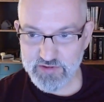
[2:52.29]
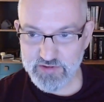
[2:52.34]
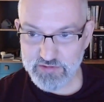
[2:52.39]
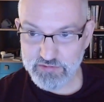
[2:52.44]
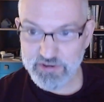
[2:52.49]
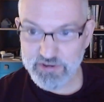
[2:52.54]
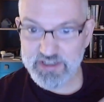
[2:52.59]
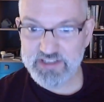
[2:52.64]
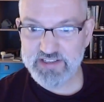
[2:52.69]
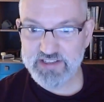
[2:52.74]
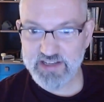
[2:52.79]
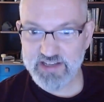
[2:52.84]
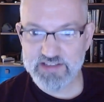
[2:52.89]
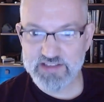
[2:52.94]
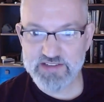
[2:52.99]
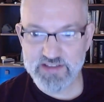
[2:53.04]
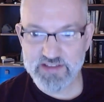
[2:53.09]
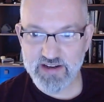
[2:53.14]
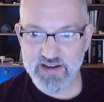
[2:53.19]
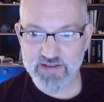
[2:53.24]
3
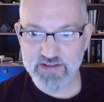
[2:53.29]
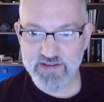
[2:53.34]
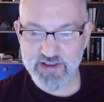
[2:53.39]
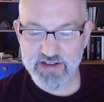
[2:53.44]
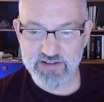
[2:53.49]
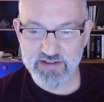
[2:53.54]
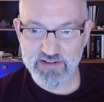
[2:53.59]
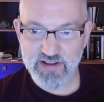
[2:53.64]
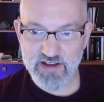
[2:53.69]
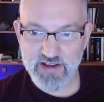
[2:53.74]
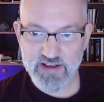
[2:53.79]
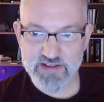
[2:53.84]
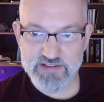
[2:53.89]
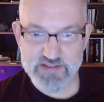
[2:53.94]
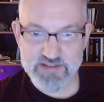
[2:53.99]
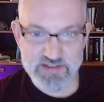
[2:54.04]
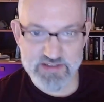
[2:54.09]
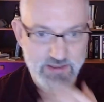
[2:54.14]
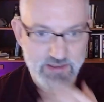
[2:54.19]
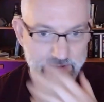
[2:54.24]
tests that I've
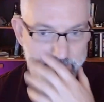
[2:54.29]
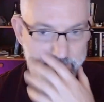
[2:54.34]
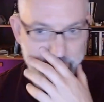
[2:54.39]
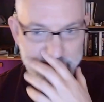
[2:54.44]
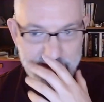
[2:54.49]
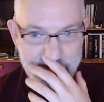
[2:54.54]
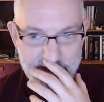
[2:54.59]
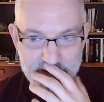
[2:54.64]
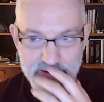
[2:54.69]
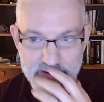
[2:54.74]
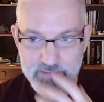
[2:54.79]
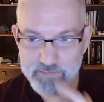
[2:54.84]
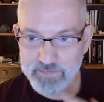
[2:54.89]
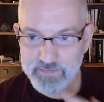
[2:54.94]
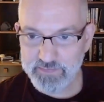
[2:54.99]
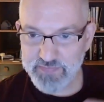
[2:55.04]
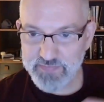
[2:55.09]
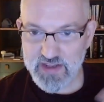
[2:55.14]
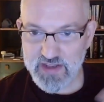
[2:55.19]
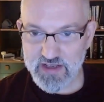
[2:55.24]
analyzed,
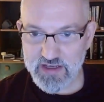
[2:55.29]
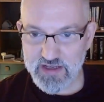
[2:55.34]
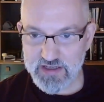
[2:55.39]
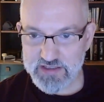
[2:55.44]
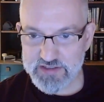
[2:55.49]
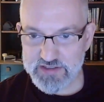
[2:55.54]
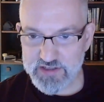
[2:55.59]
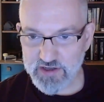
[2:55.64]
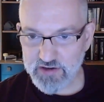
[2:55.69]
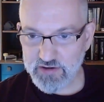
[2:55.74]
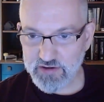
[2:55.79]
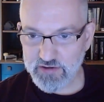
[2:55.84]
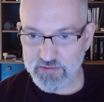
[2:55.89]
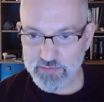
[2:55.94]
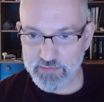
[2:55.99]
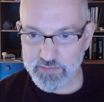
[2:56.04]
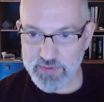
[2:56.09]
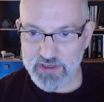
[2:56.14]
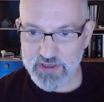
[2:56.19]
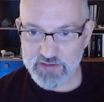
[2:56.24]

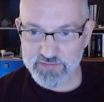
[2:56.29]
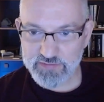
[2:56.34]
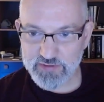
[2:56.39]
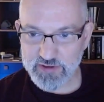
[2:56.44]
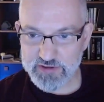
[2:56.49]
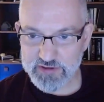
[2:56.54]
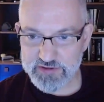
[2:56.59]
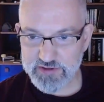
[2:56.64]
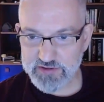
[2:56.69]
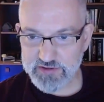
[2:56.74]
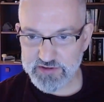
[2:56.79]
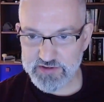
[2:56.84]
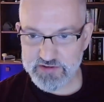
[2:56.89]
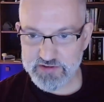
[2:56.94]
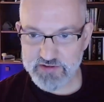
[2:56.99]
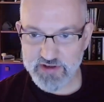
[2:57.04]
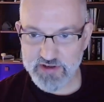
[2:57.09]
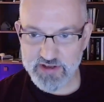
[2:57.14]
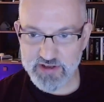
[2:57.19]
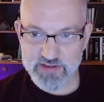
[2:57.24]
so peak flexural
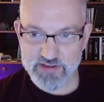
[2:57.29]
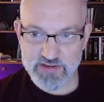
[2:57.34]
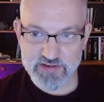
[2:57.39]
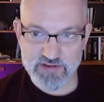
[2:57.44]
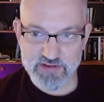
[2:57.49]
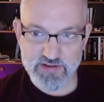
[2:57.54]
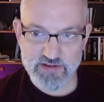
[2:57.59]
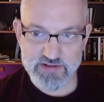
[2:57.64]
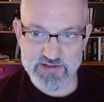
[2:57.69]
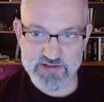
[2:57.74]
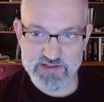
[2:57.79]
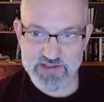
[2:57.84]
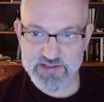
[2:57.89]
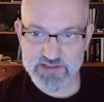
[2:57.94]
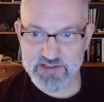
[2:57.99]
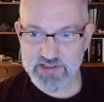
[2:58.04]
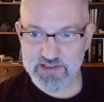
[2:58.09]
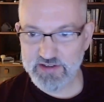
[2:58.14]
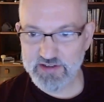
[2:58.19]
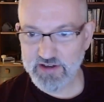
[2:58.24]
strength
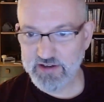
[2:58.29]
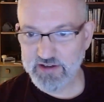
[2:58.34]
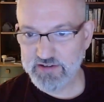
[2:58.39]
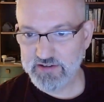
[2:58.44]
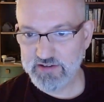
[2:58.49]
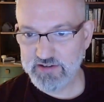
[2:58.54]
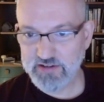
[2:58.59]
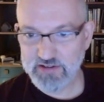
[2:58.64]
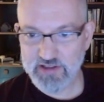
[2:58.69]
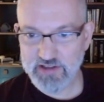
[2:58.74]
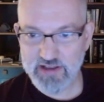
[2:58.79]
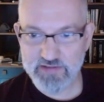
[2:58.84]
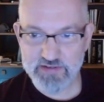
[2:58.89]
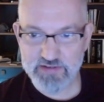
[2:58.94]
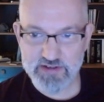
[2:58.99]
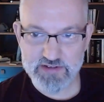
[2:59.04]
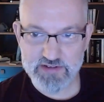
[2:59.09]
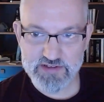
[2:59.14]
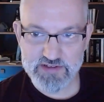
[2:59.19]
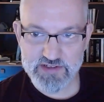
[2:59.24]

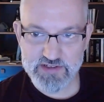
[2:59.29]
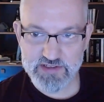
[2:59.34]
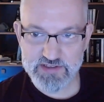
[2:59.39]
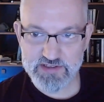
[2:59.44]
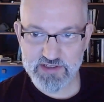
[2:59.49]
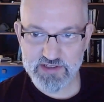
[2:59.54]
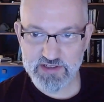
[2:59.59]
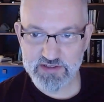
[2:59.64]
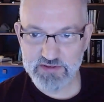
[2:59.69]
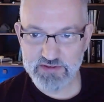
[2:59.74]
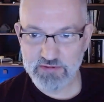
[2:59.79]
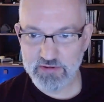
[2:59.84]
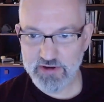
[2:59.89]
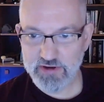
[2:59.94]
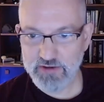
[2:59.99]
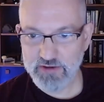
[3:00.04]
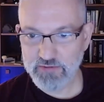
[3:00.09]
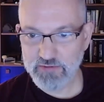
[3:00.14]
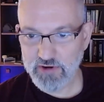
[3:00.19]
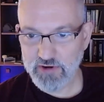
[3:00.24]
1611,
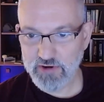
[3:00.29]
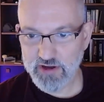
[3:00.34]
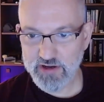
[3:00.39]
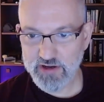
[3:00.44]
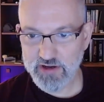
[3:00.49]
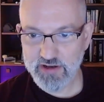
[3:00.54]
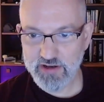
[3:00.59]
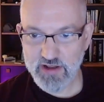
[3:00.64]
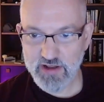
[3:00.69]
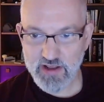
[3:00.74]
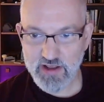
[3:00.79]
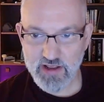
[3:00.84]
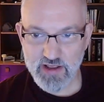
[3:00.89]
1621,